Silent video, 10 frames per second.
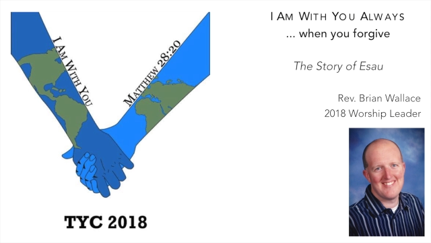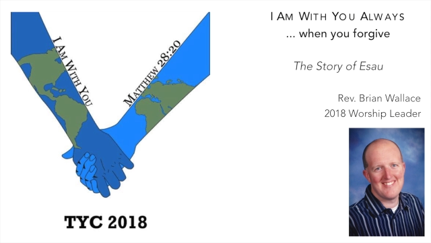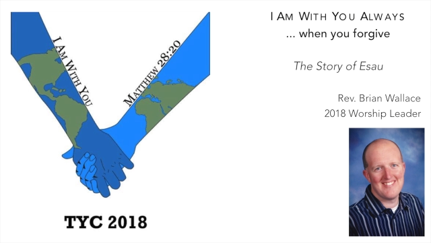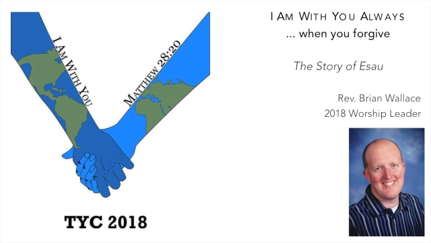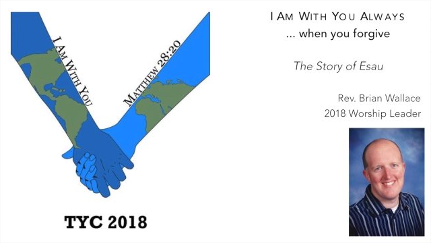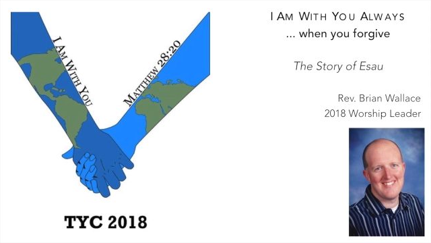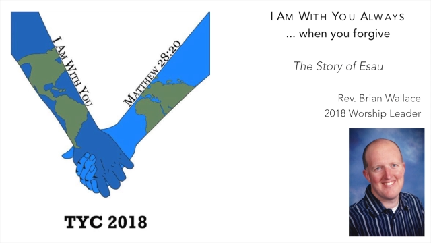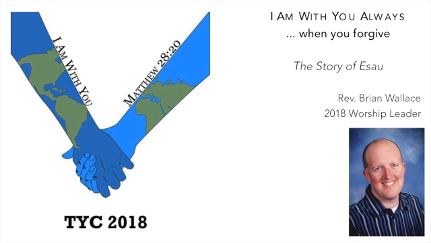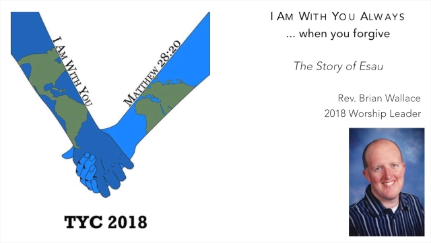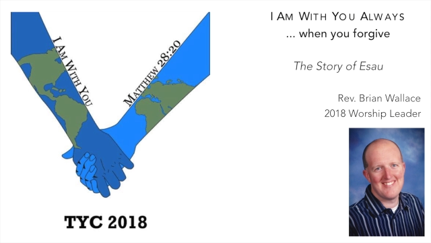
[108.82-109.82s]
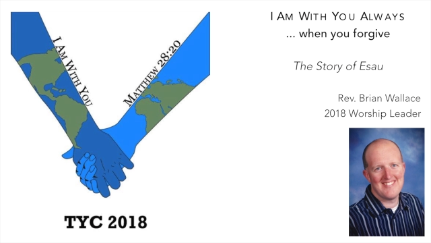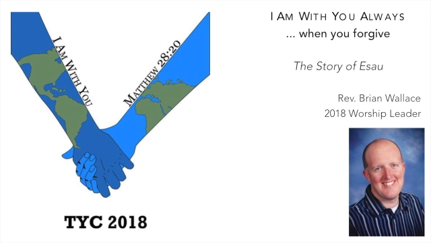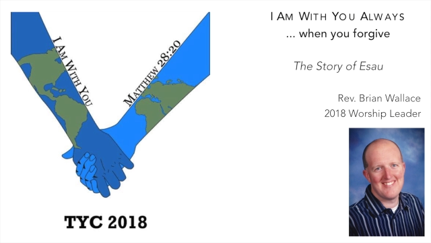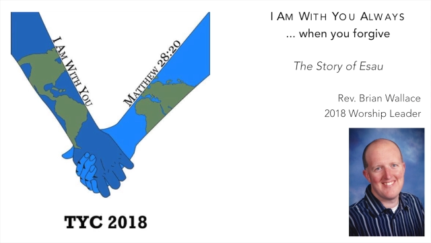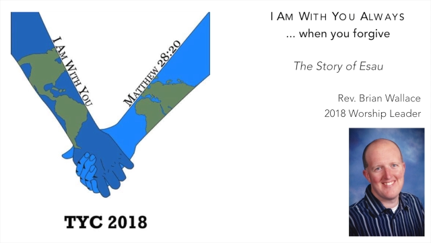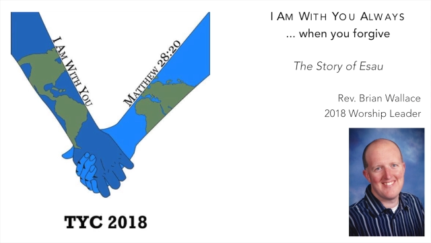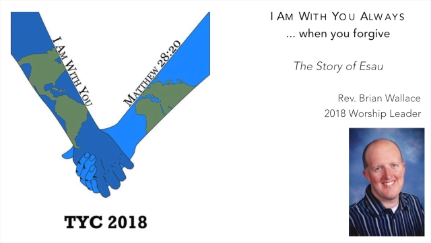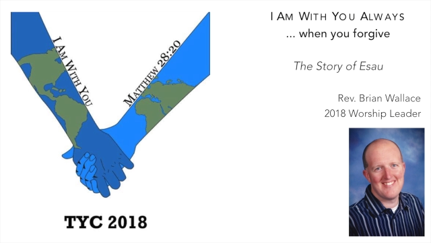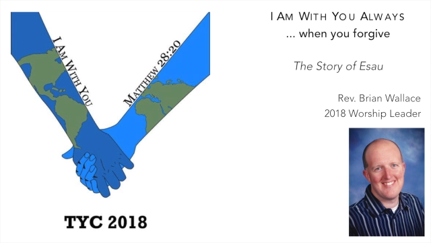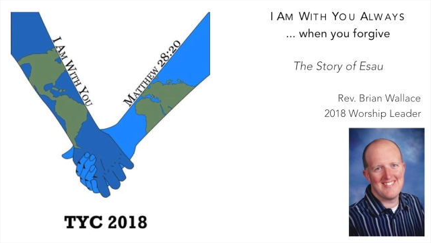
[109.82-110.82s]

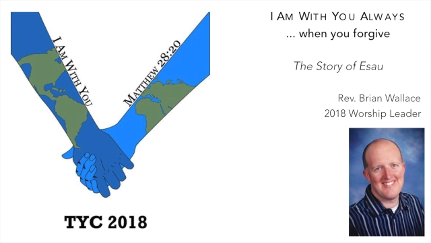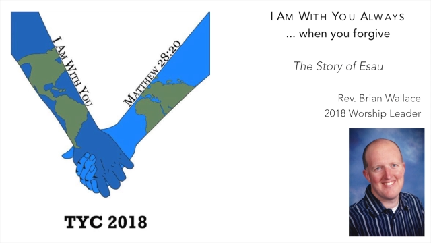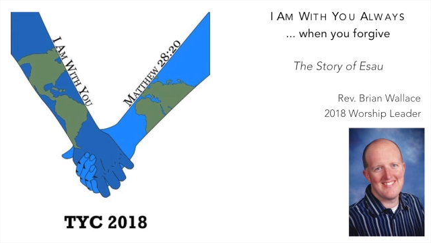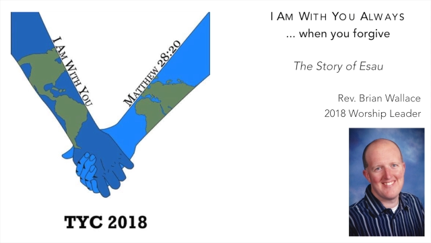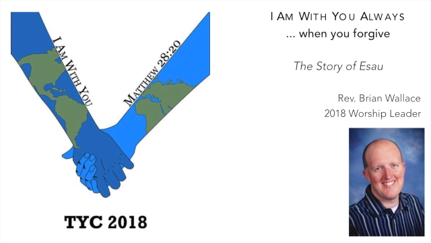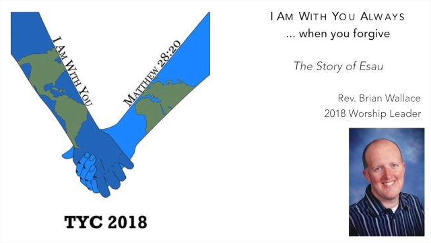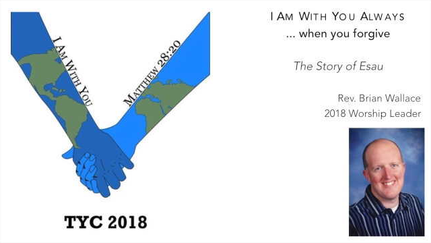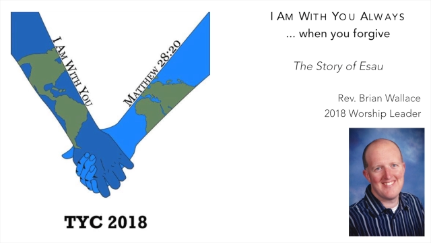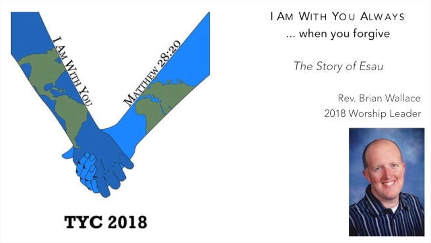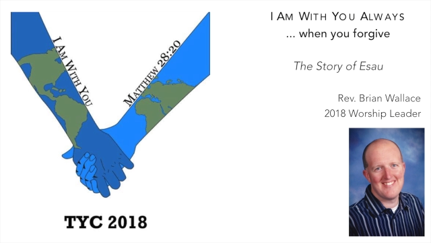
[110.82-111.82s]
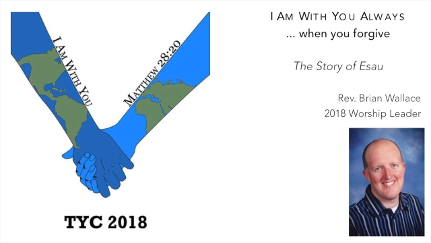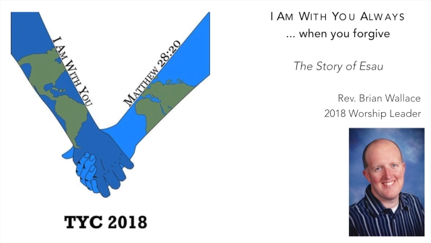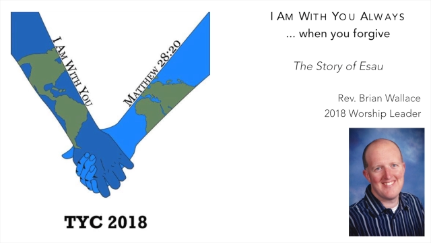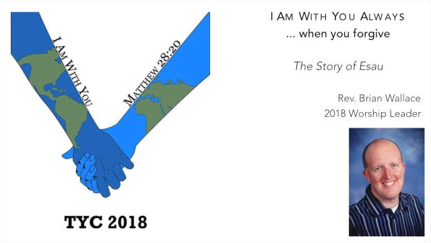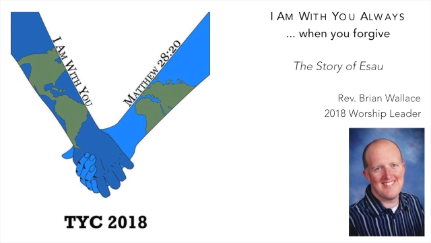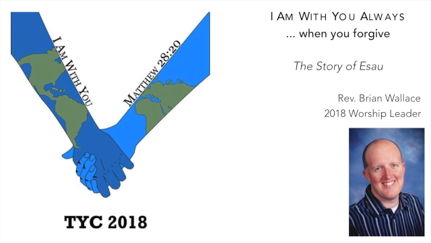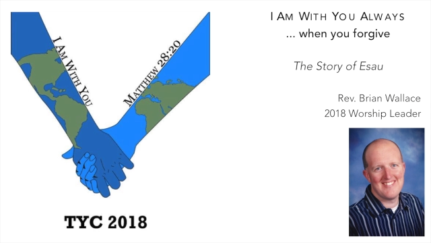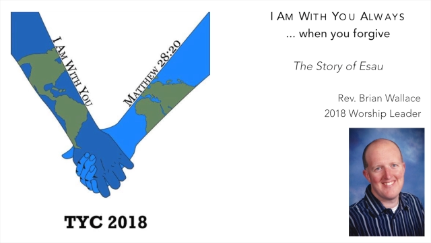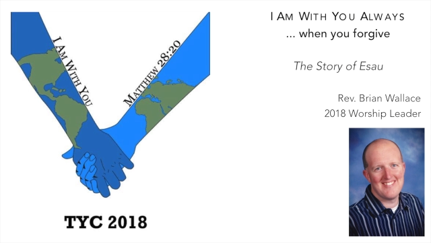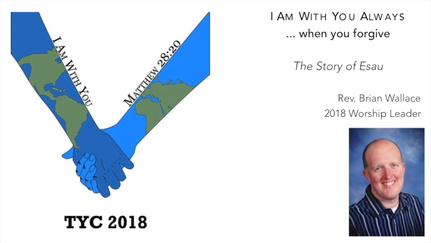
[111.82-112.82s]

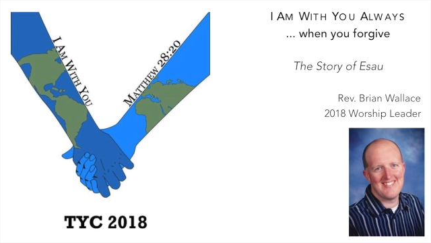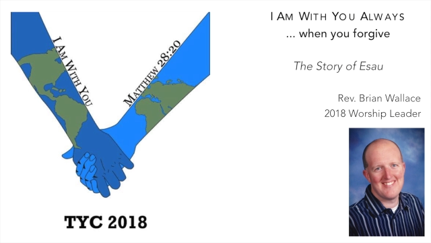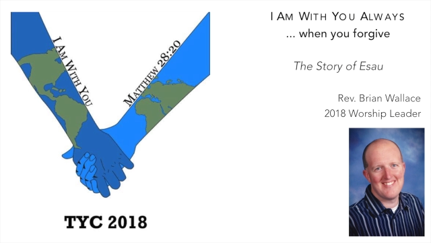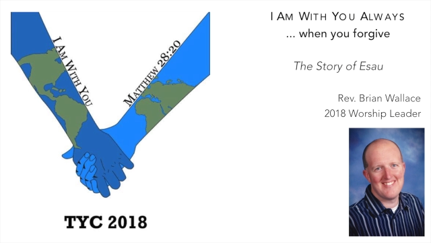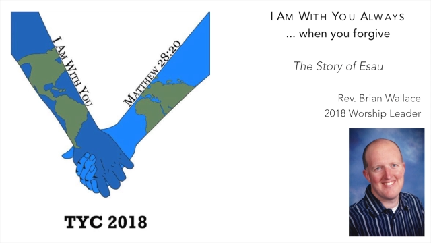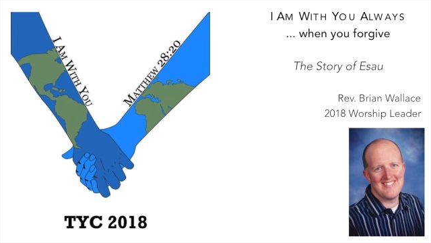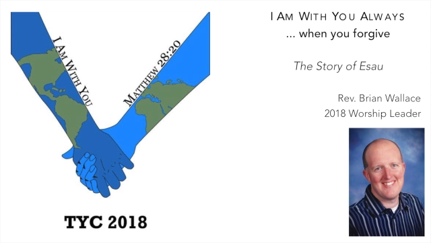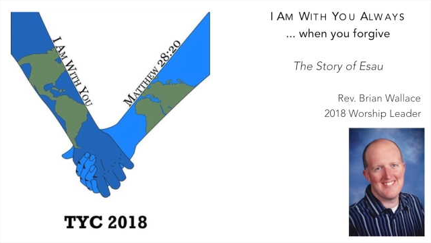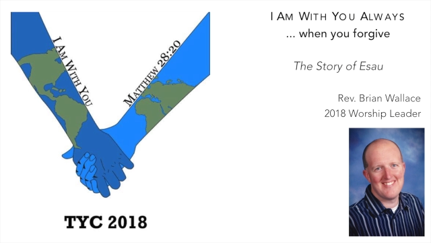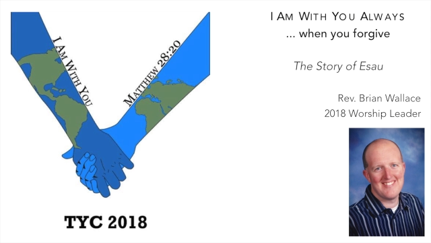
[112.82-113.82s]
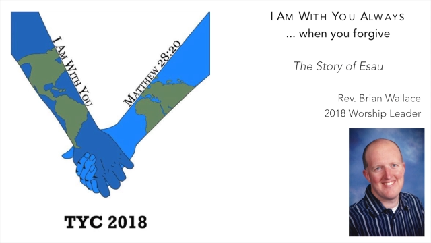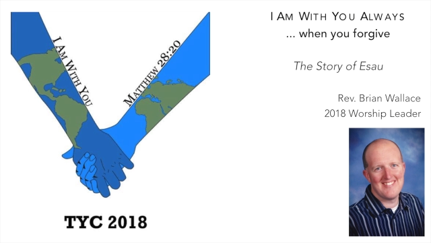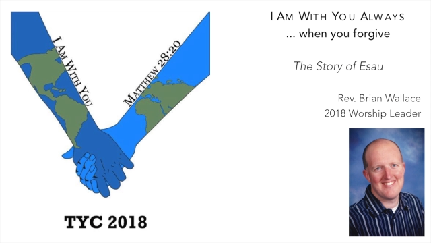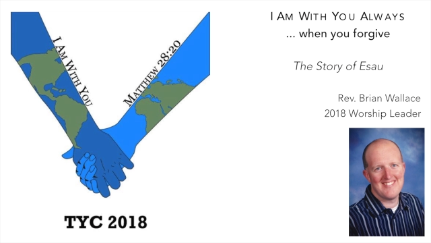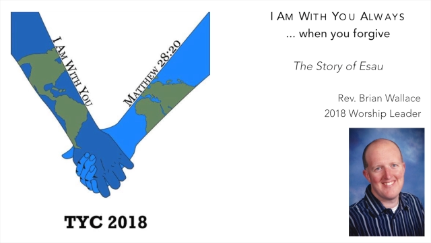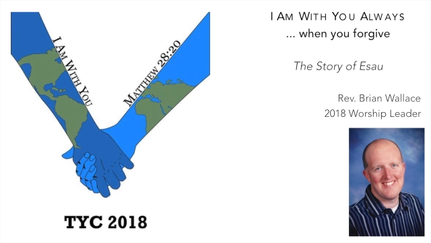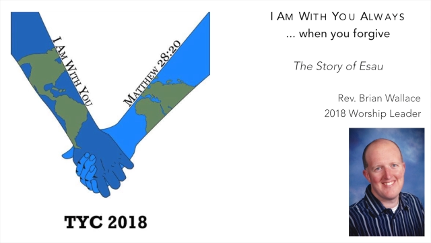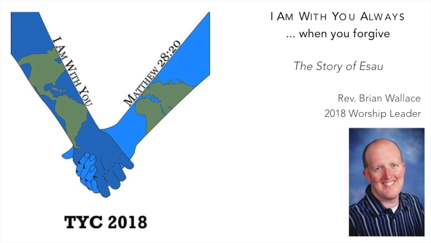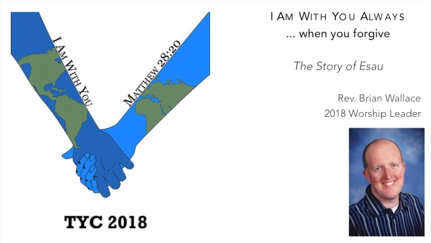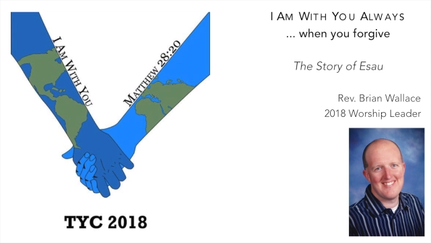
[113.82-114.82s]

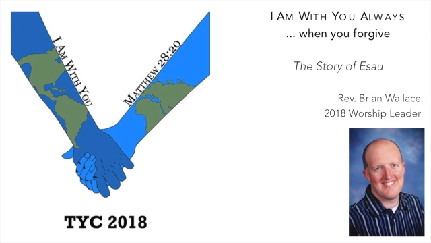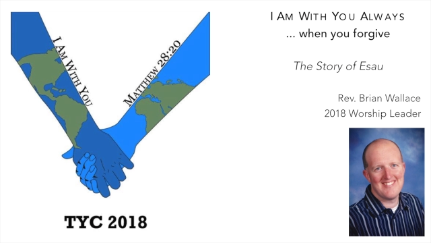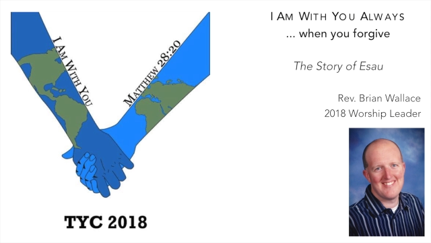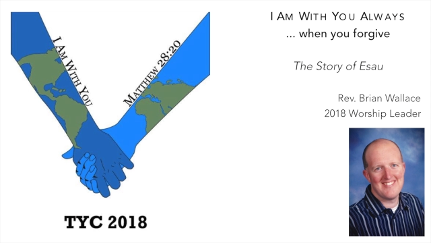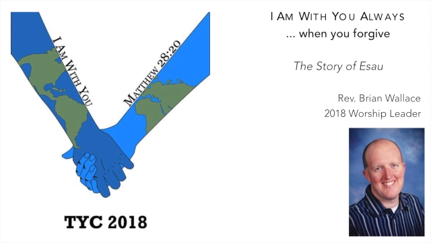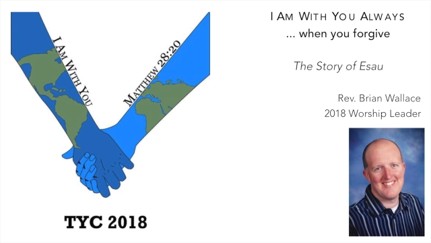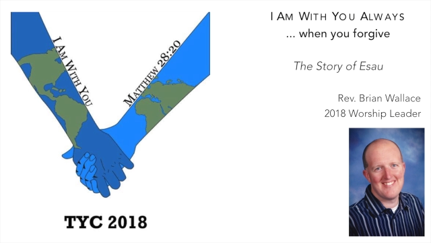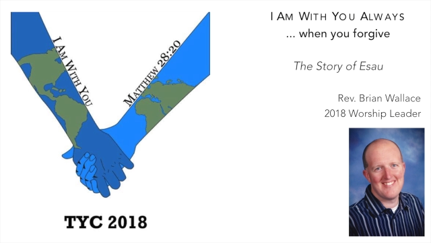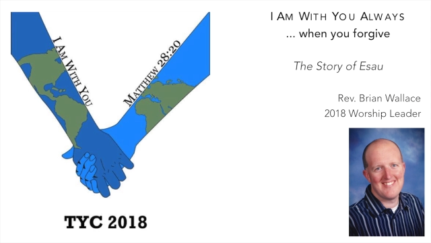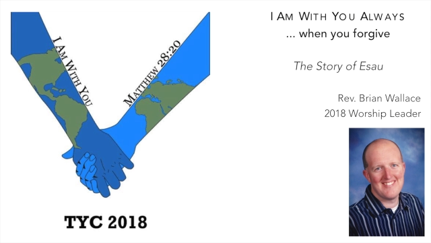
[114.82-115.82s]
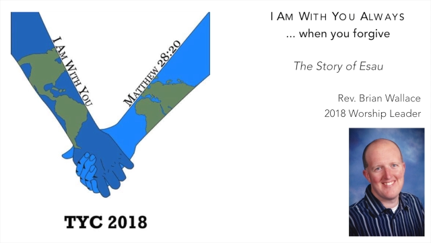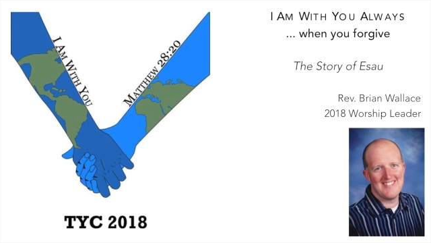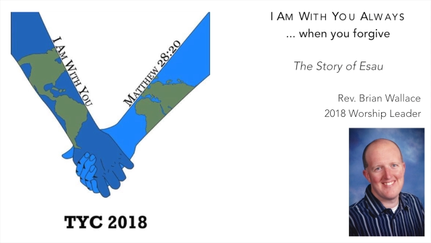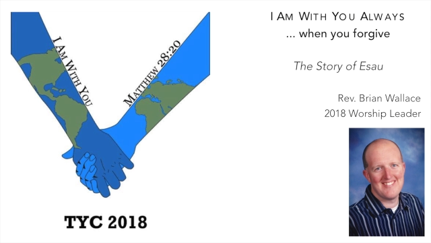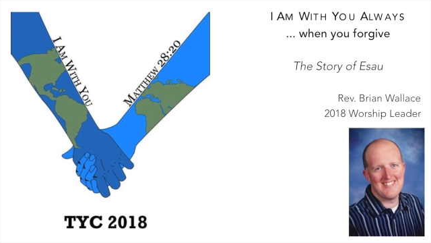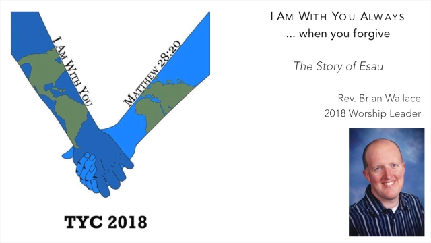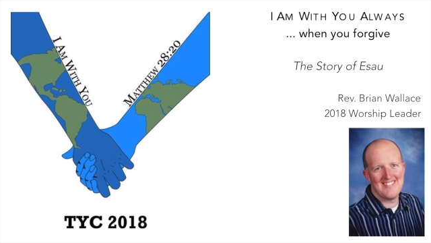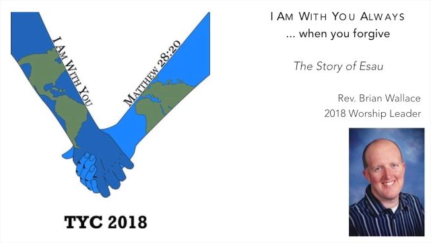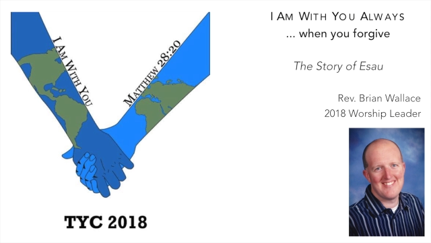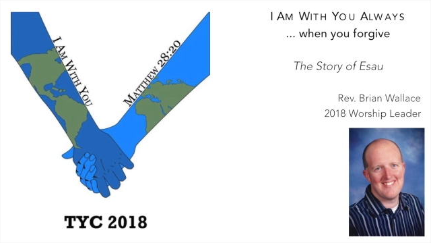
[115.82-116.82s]
[no speech]